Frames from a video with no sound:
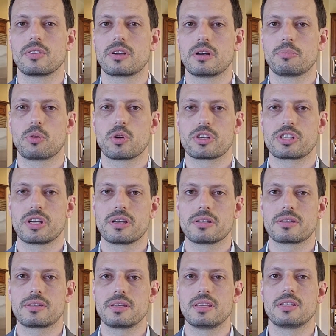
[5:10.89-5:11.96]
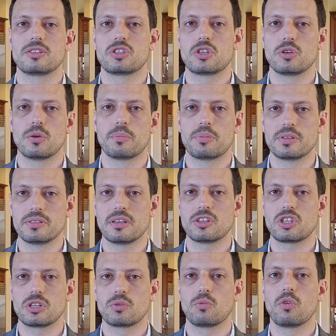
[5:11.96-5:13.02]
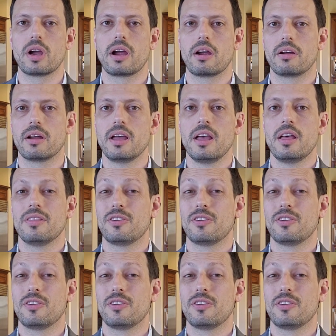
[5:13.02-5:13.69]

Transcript: they're going to push us into a position where